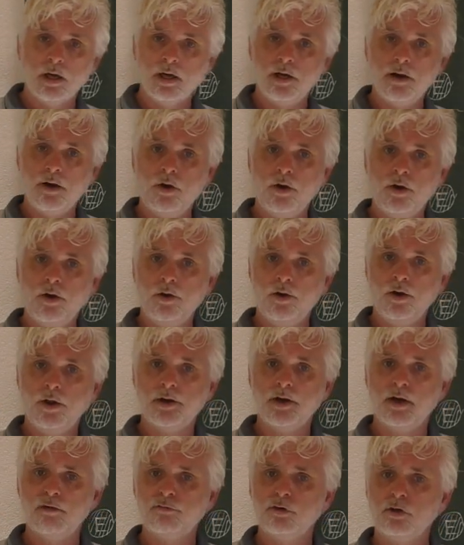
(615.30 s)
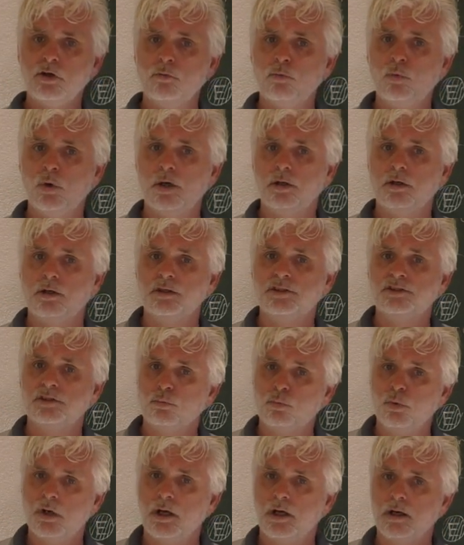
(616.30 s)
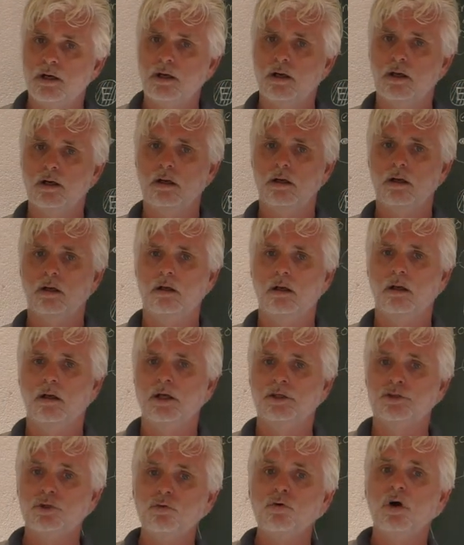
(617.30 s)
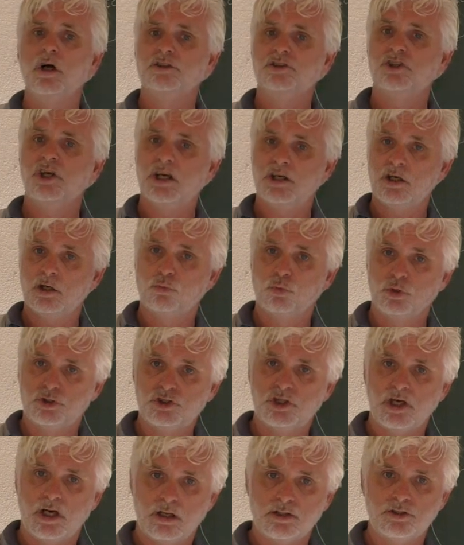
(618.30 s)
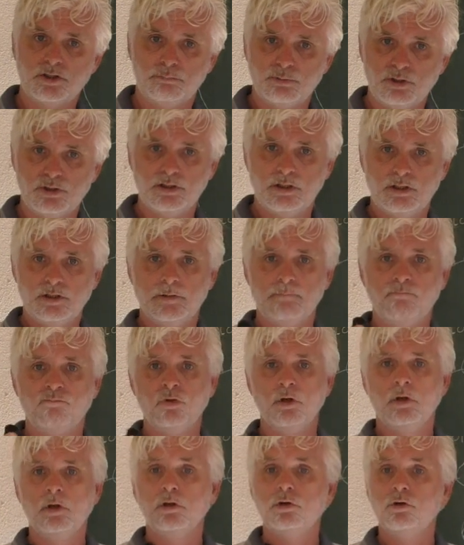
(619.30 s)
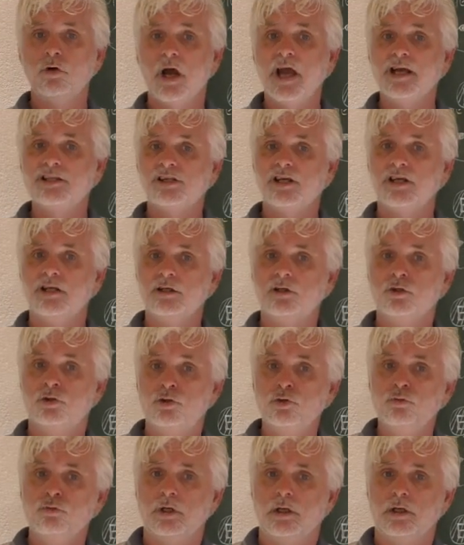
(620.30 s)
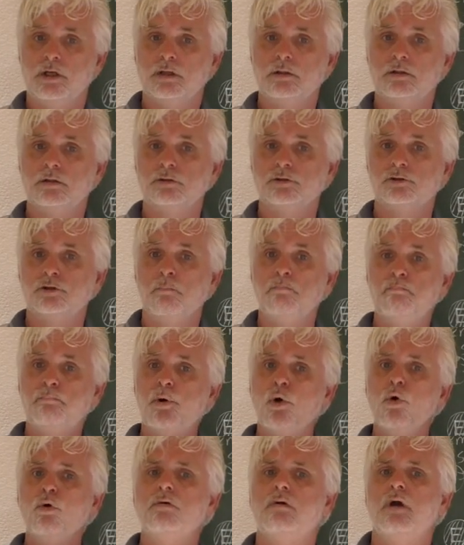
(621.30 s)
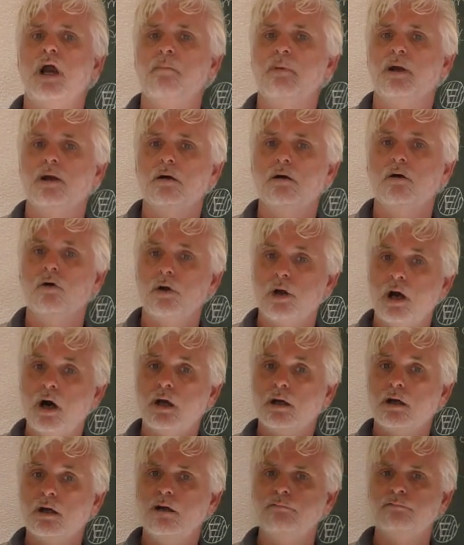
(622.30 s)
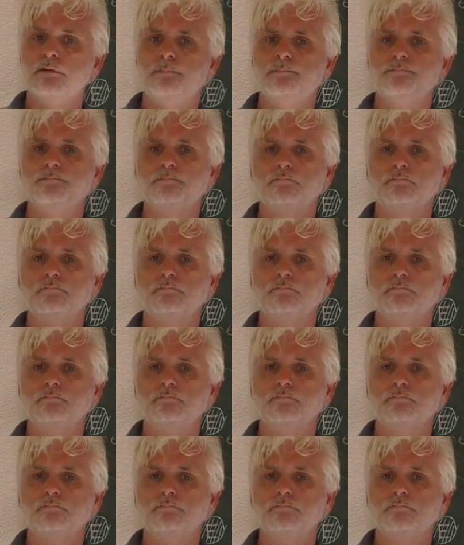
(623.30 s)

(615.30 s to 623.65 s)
And not everyone is aware that as you are chatting with ChatGPT, you're actually doing some programming on a higher level.